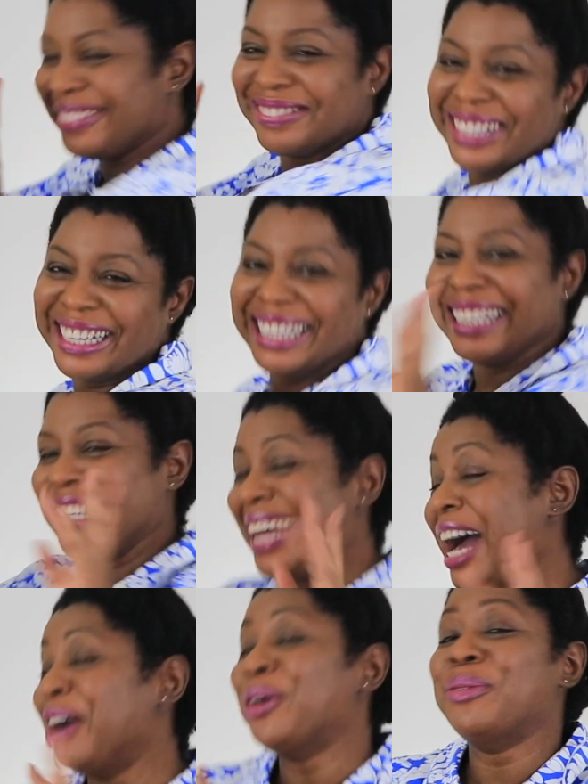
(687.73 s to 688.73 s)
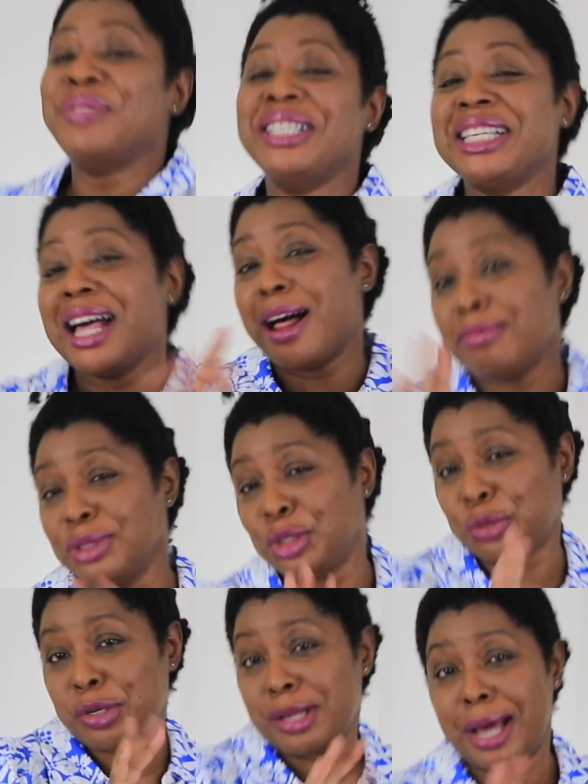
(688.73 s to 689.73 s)
Another video is
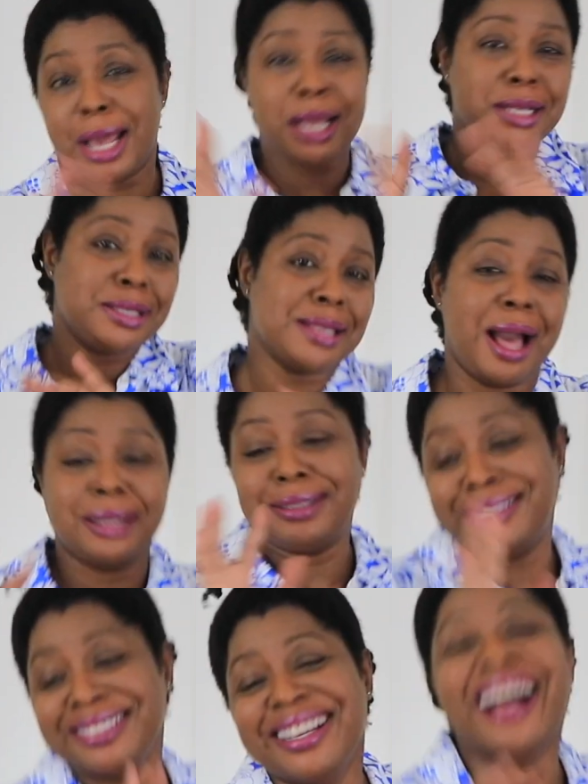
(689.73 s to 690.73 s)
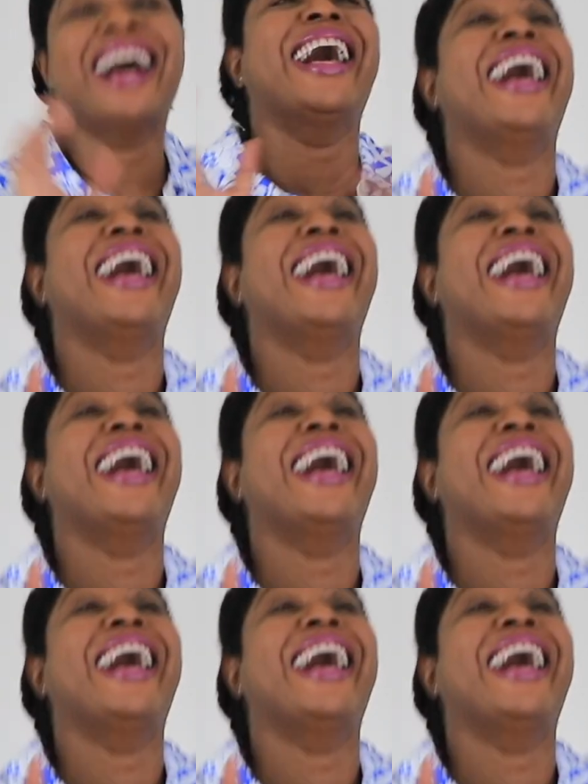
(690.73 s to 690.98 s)
waiting for you.